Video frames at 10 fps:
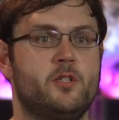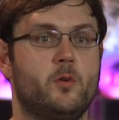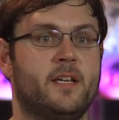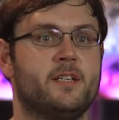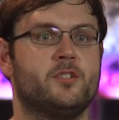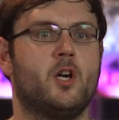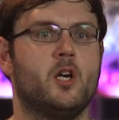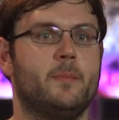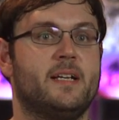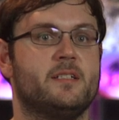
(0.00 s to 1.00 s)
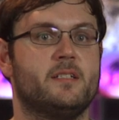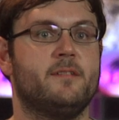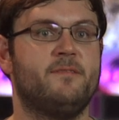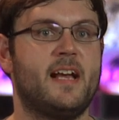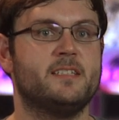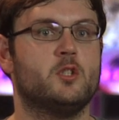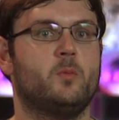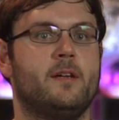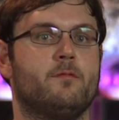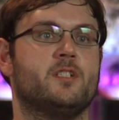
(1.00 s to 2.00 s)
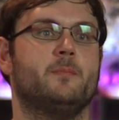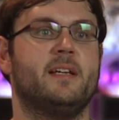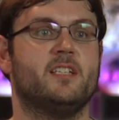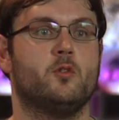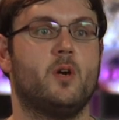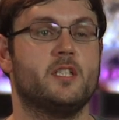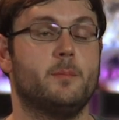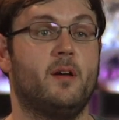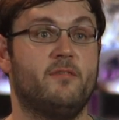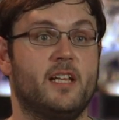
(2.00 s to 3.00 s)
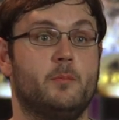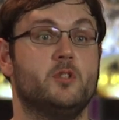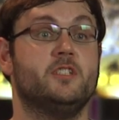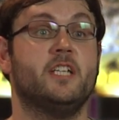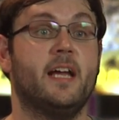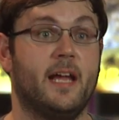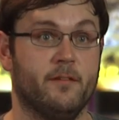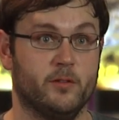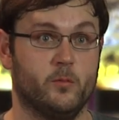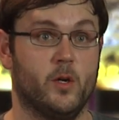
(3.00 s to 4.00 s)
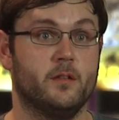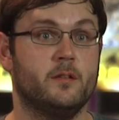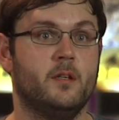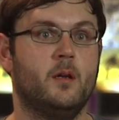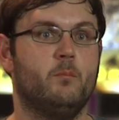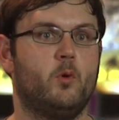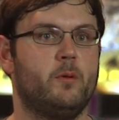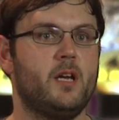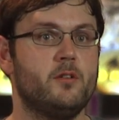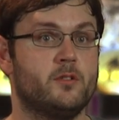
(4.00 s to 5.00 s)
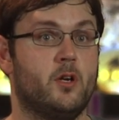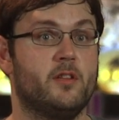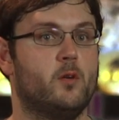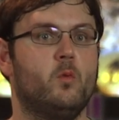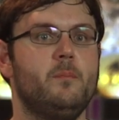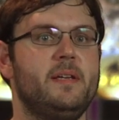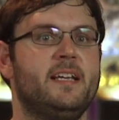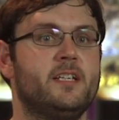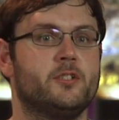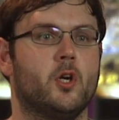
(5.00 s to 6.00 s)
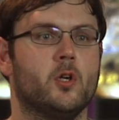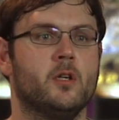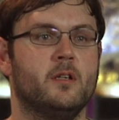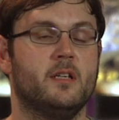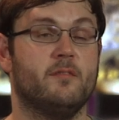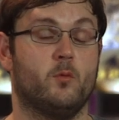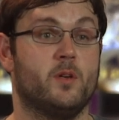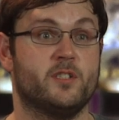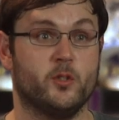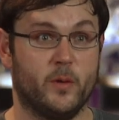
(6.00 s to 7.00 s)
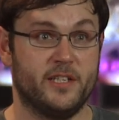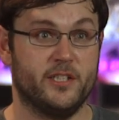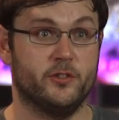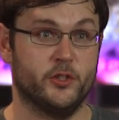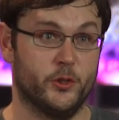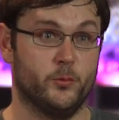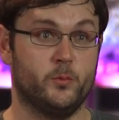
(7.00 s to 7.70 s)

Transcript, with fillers: to do Kickstarter because it's the fastest way for us to make the crossup available to everyone. But we also know that it wouldn't be Kickstarter if it wasn't a great deal too.